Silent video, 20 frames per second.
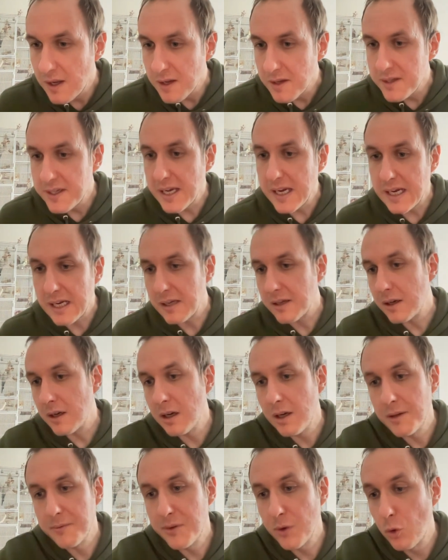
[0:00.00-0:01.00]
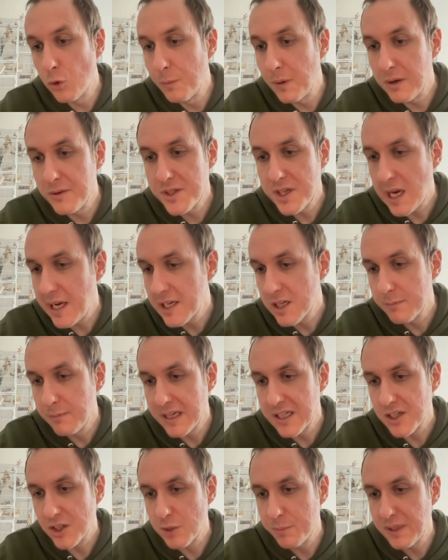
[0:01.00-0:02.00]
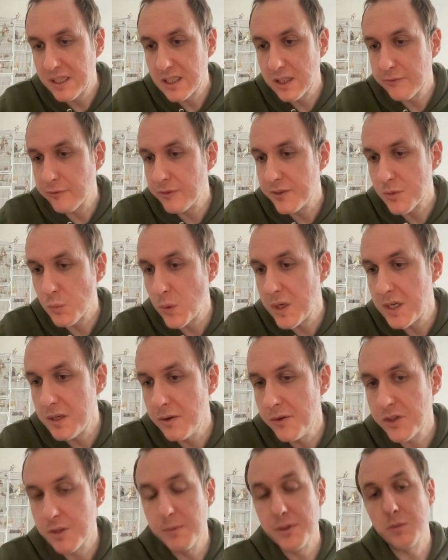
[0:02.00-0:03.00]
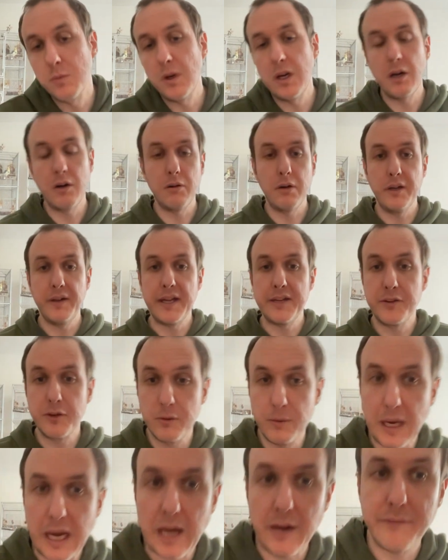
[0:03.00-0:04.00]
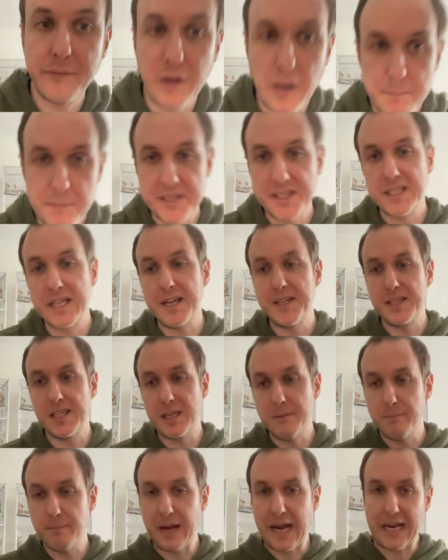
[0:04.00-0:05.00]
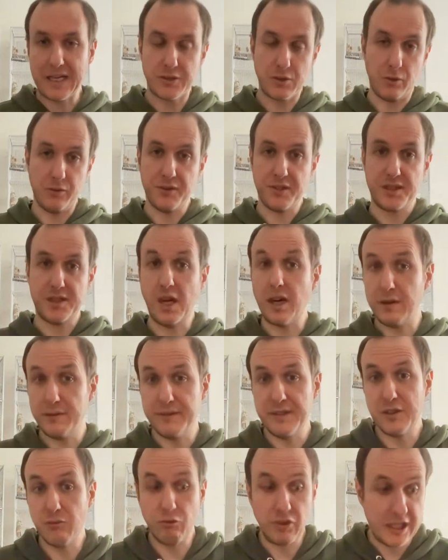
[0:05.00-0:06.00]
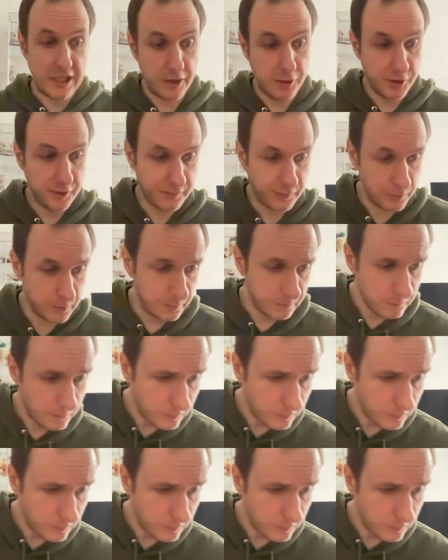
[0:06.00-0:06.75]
Yeah, the hormone teas can make such a big difference. We use them as well, and they do have a mitigating impact on stuff. It's really useful.